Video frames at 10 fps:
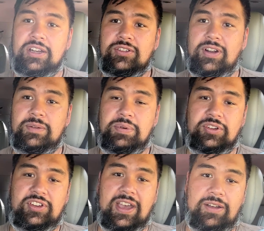trying to
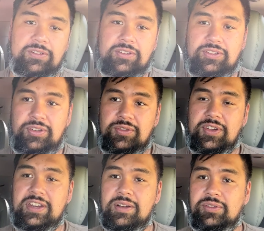push out two
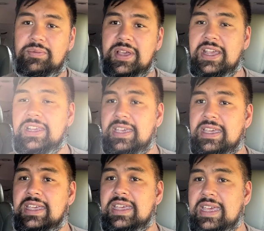videos a week,
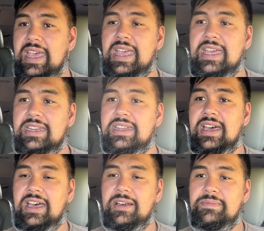and
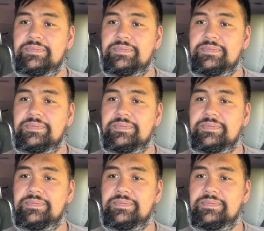uh,